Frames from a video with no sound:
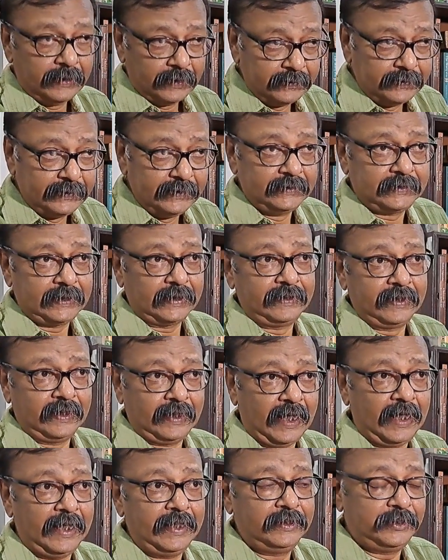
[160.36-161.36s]
These are the
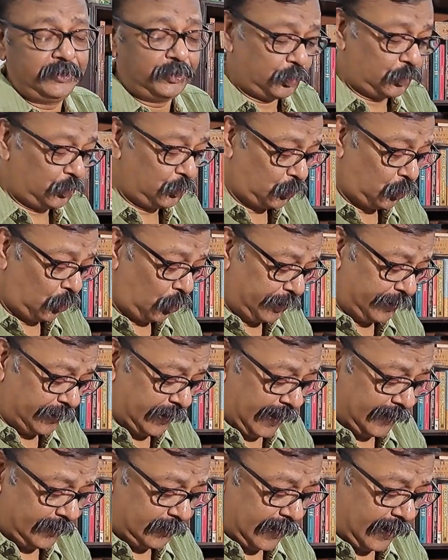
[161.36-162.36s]
guys to
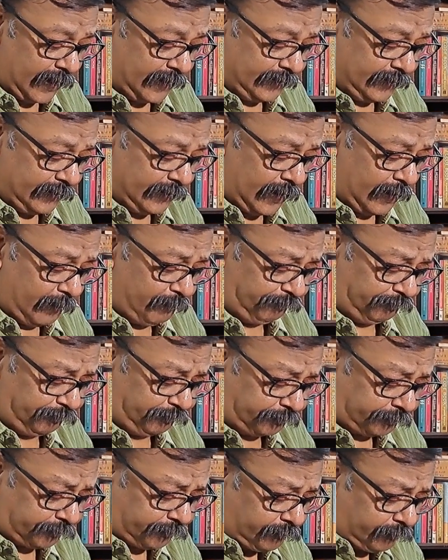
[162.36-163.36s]
contact. And
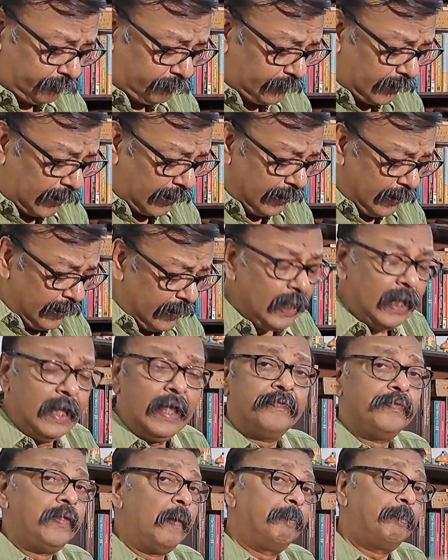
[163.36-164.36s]

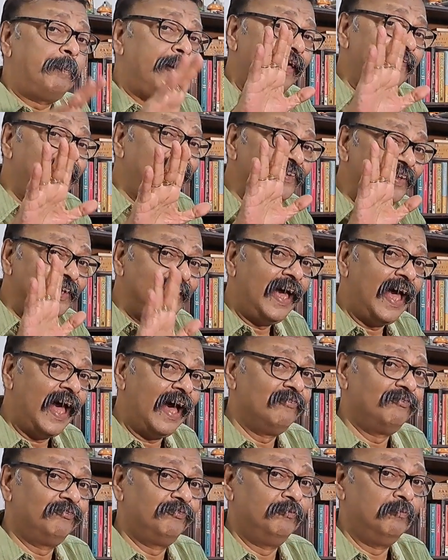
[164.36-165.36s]
the pen they
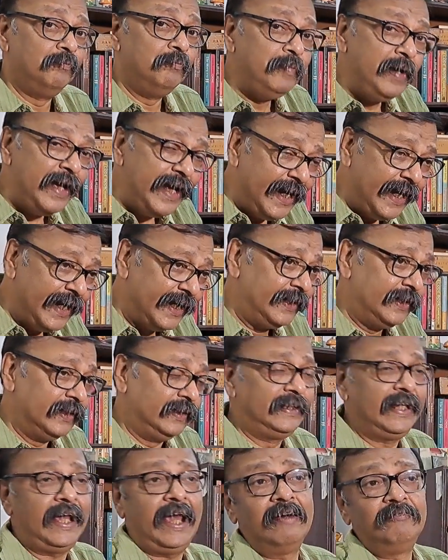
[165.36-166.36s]
have
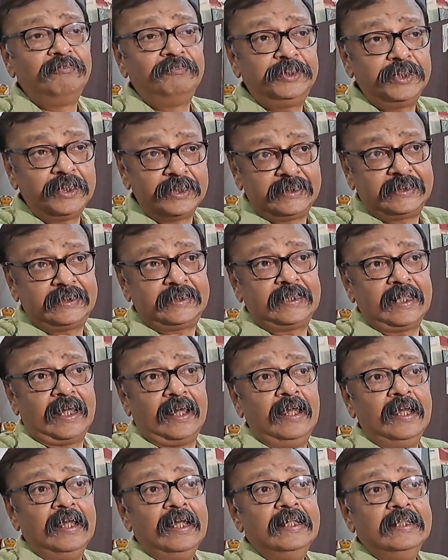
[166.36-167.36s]
made, they have just
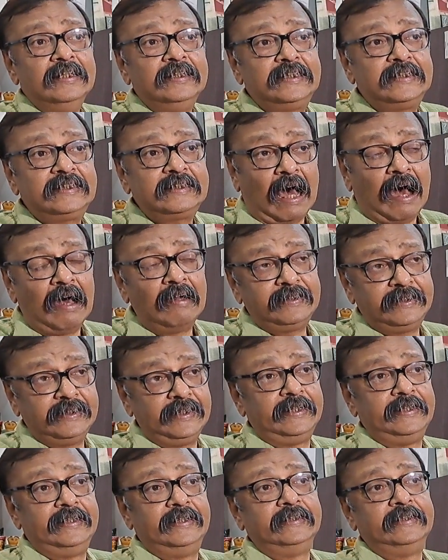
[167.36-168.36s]

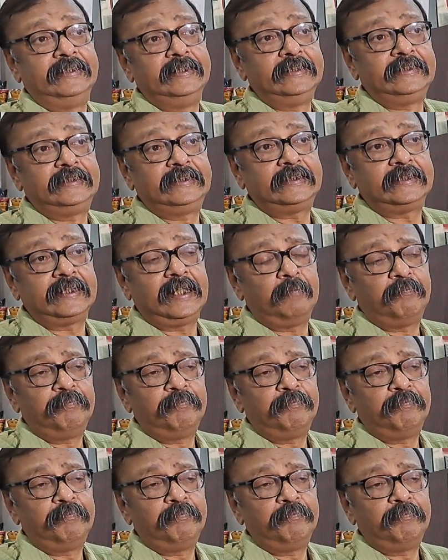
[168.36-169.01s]
started this,